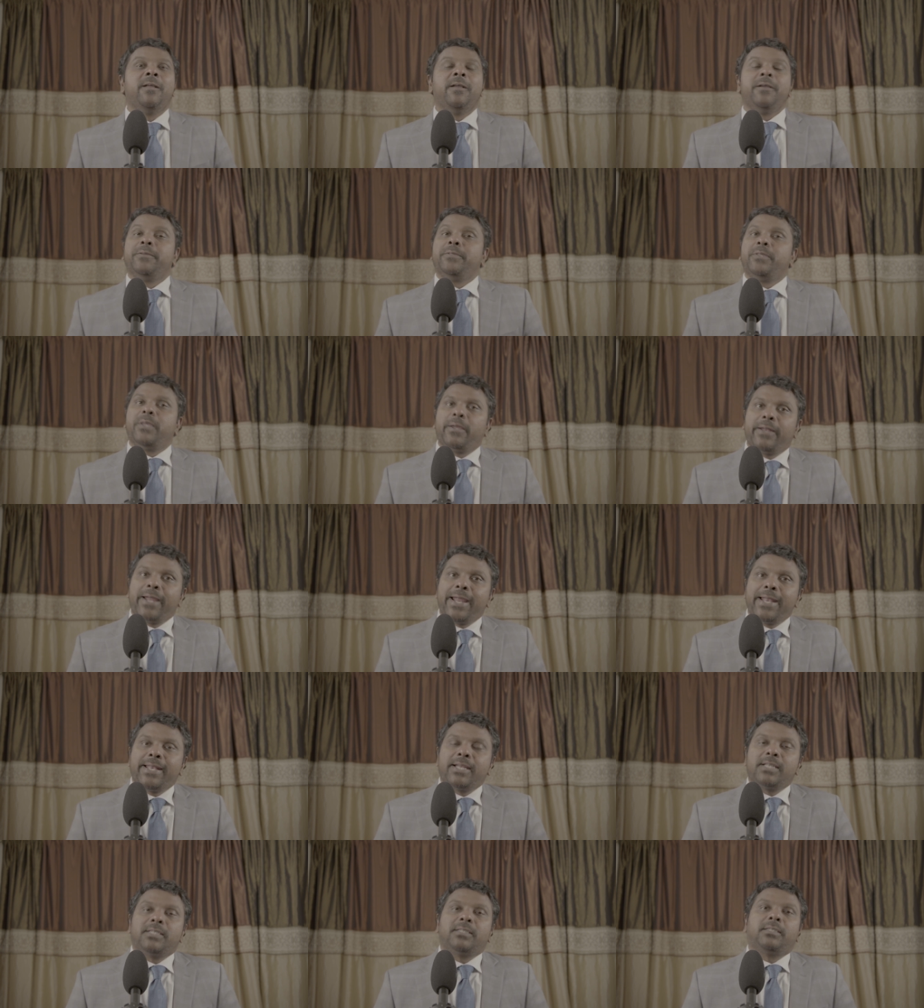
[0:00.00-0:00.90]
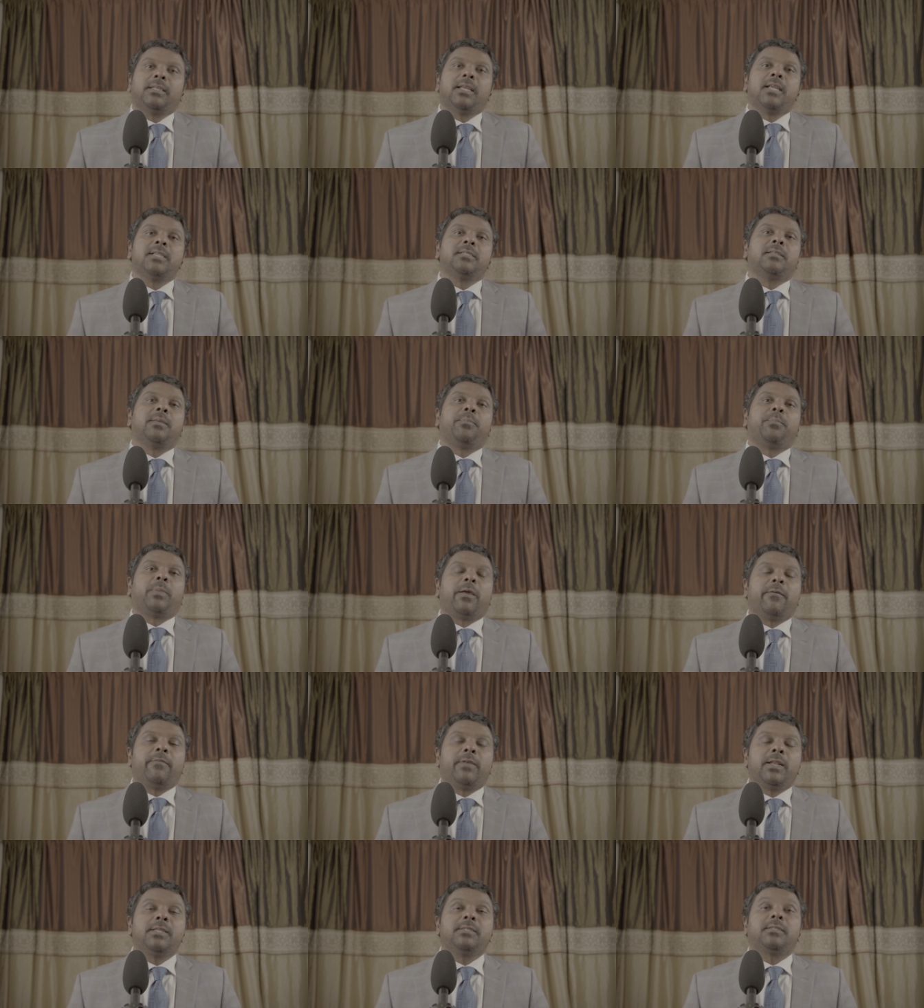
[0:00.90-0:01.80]
In the United States, the
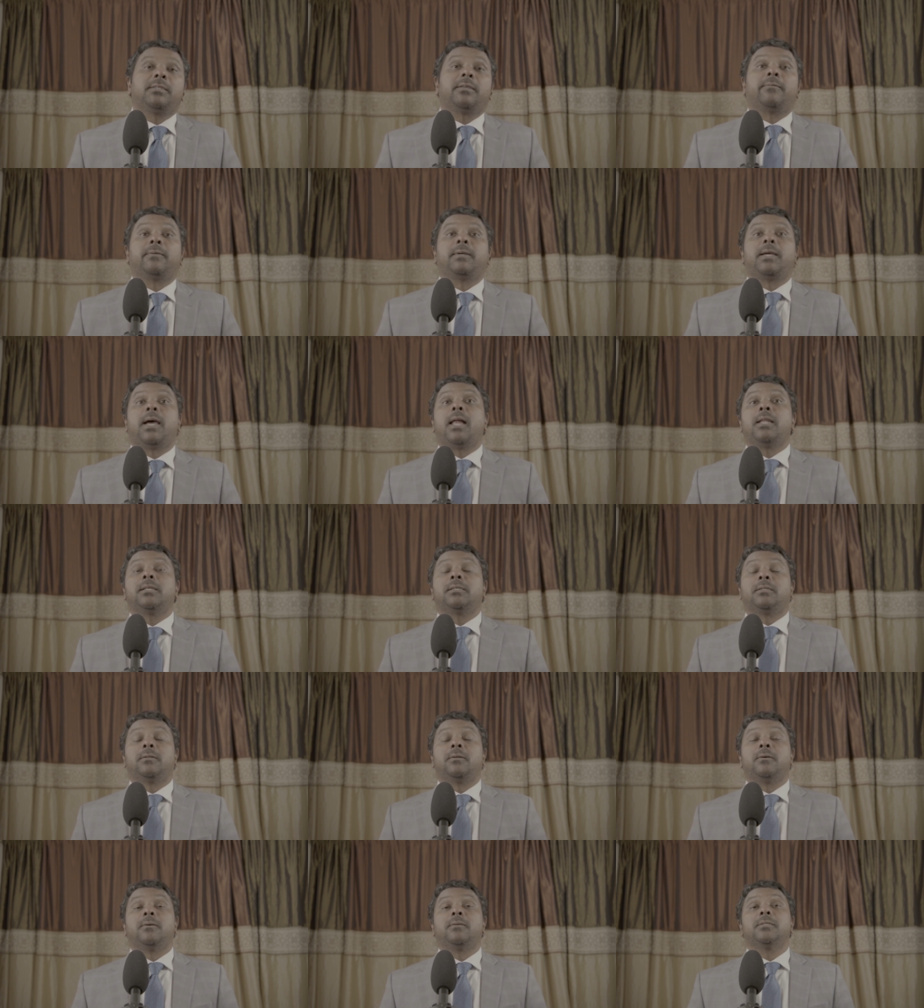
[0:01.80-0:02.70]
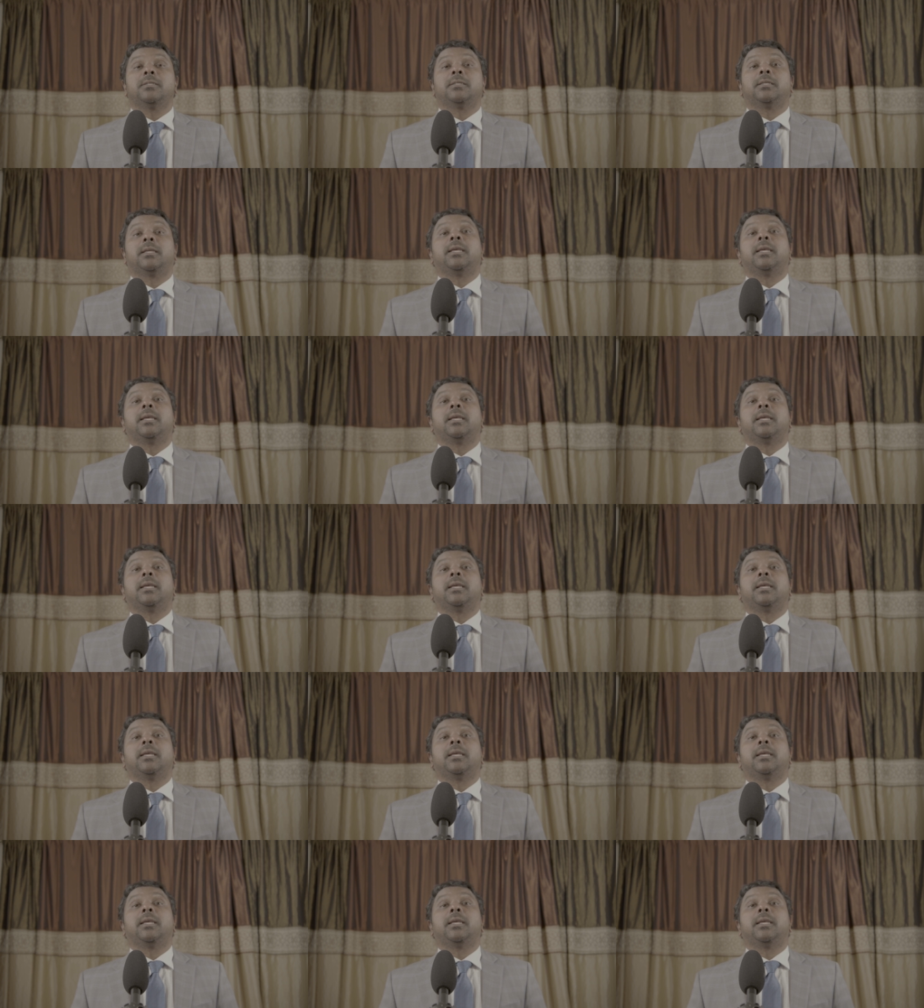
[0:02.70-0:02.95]
prevalence of gallstones